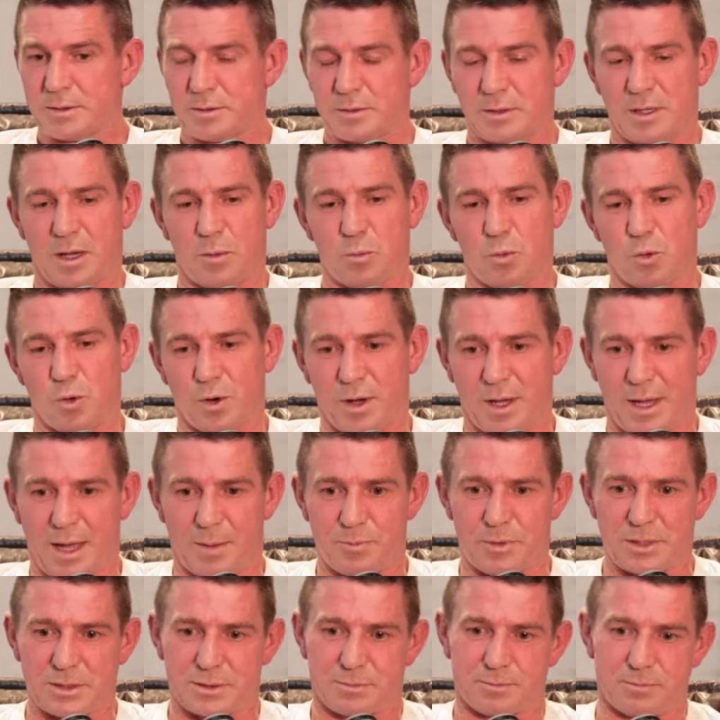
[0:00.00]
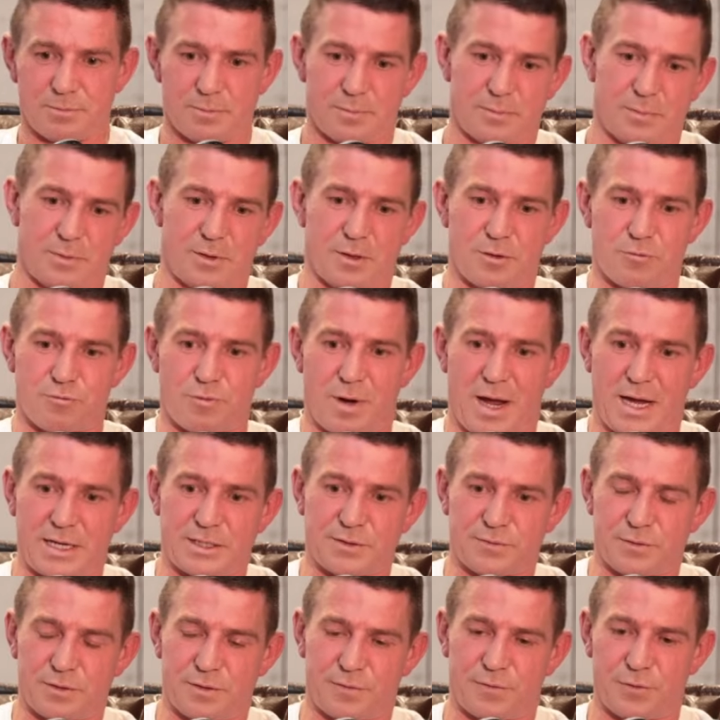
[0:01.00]
Walking up the
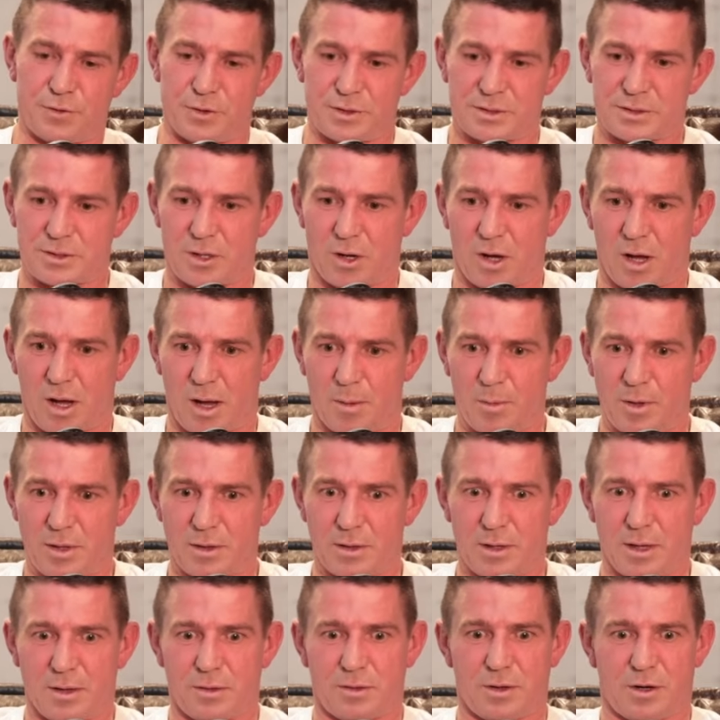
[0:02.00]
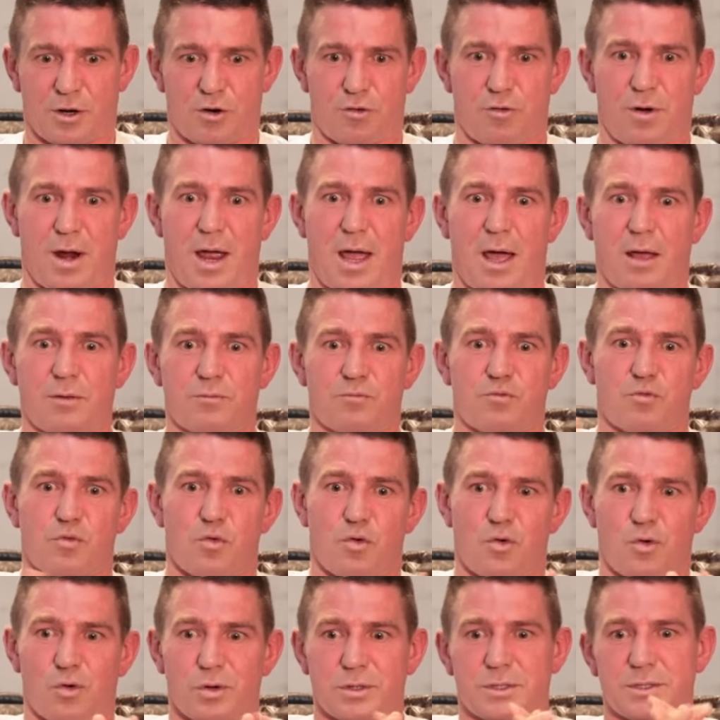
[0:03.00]
race for the first time, and the crowd
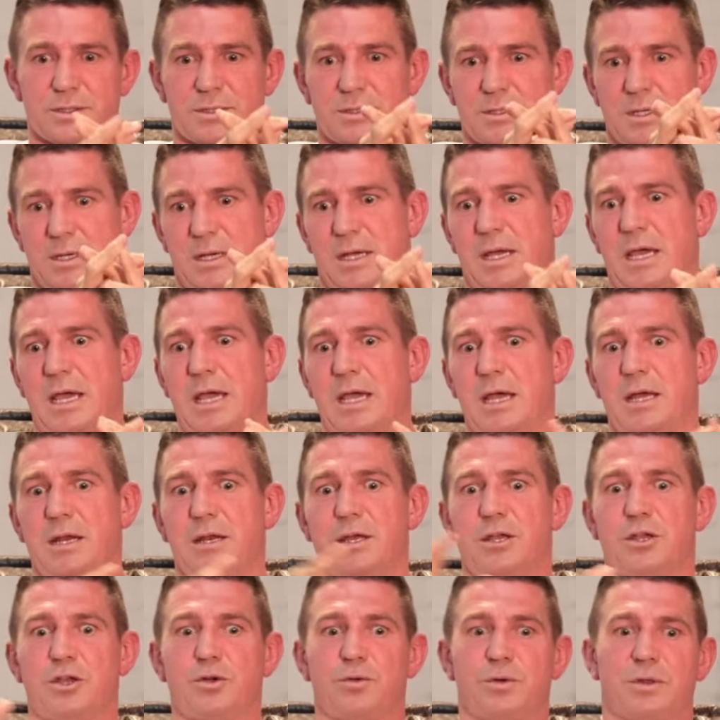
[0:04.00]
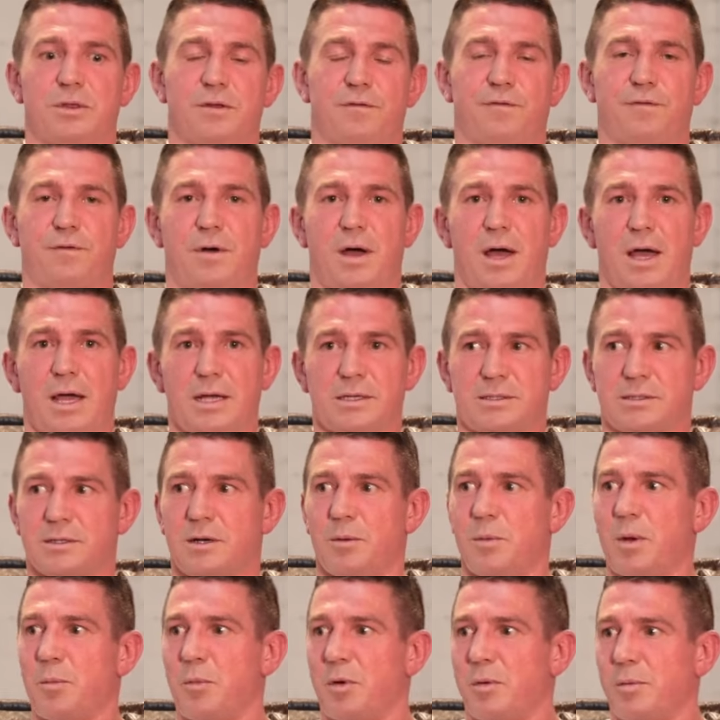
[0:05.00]
roar just hitting you in the face. And I
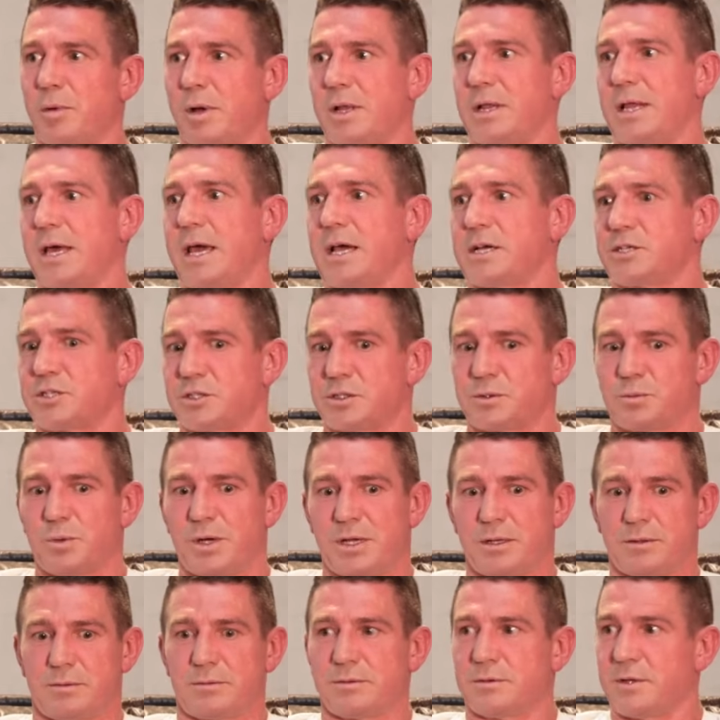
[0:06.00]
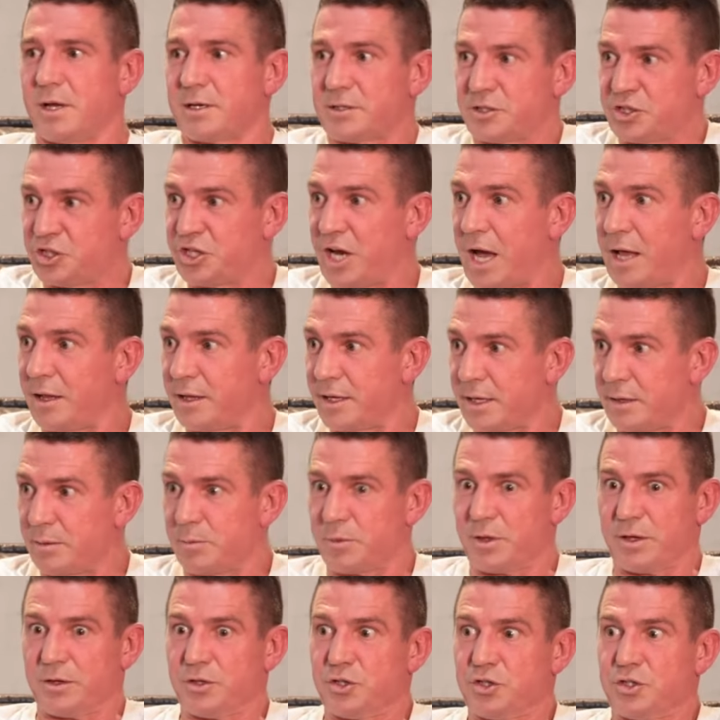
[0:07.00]
remember my legs just went like jelly. I'm
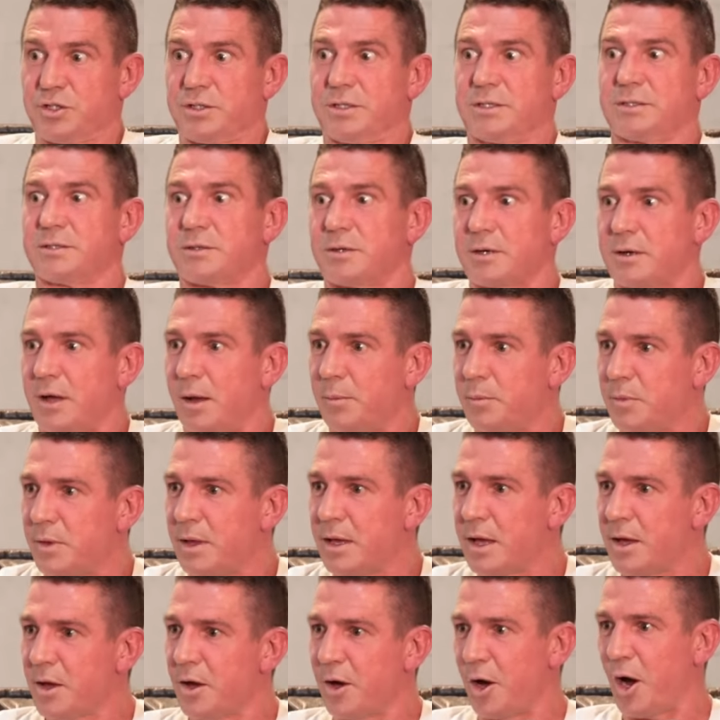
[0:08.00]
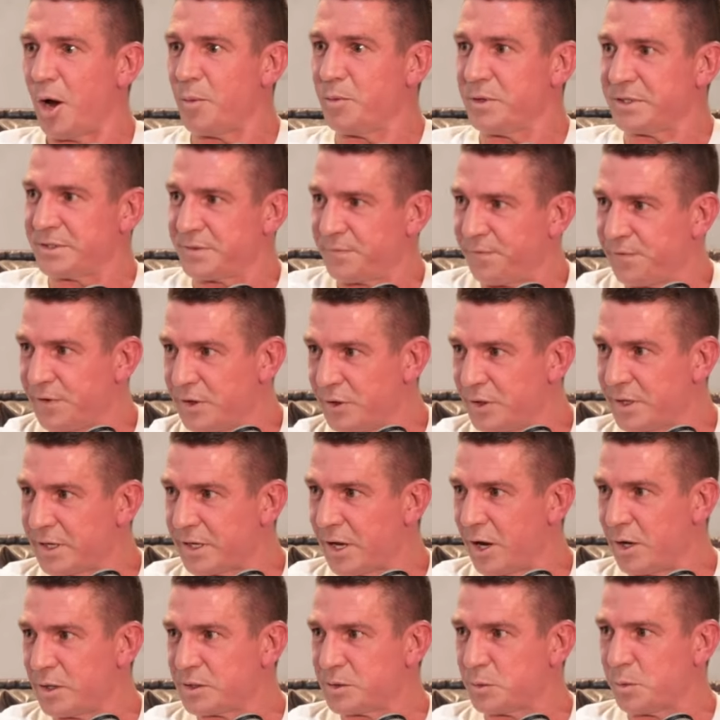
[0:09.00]
like, geez, I hope this feeling
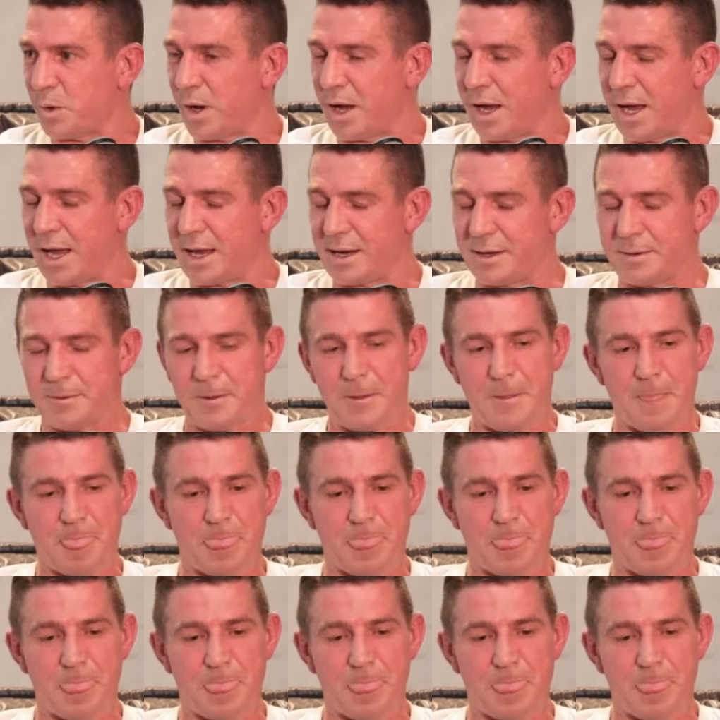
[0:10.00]
goes away. And